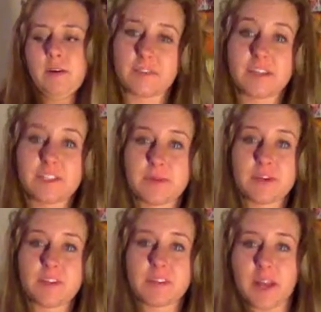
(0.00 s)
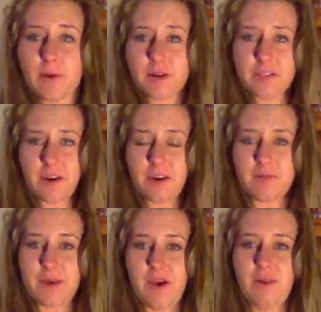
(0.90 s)
The experience that I want to talk
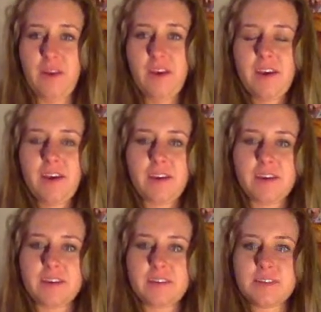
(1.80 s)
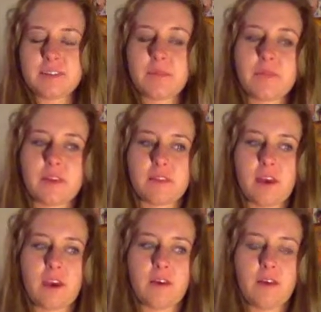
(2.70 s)
about is something
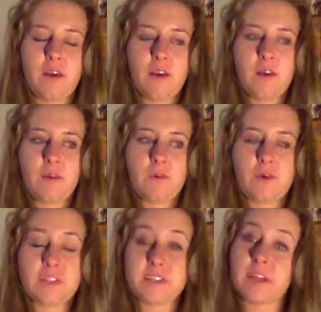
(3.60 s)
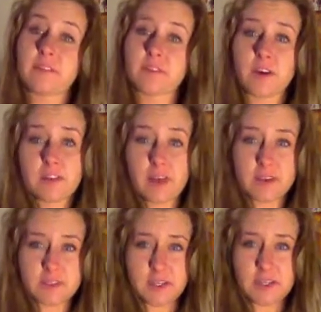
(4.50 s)
that we did on the very
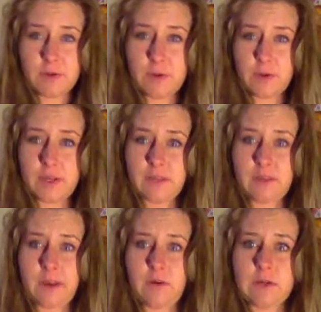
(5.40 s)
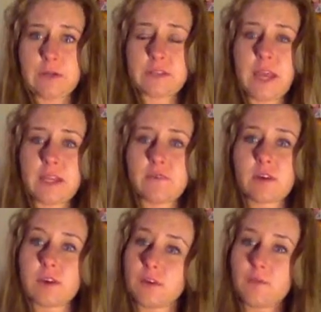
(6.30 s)
last day that we were in Laos. It was kind of
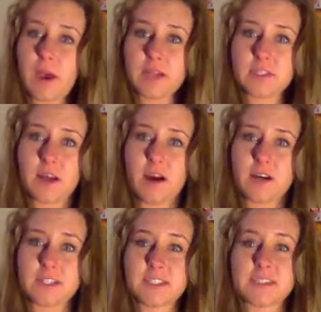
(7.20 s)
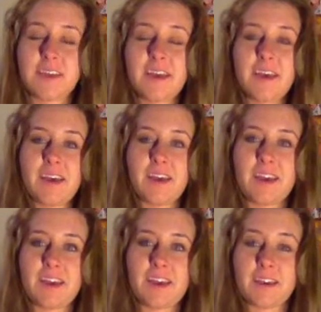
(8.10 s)
a goodbye to us,
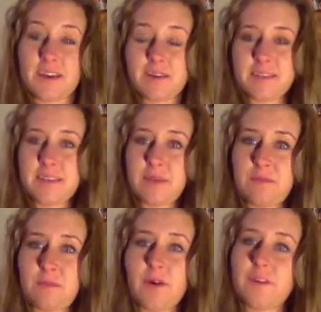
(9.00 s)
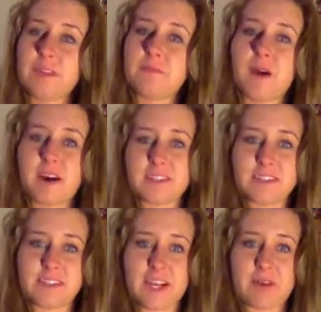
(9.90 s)
and it was called the
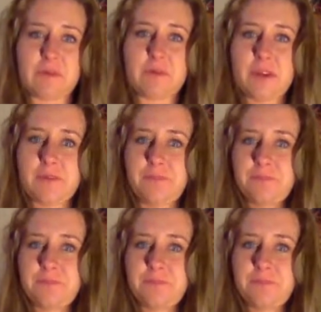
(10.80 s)
Baci Ceremony.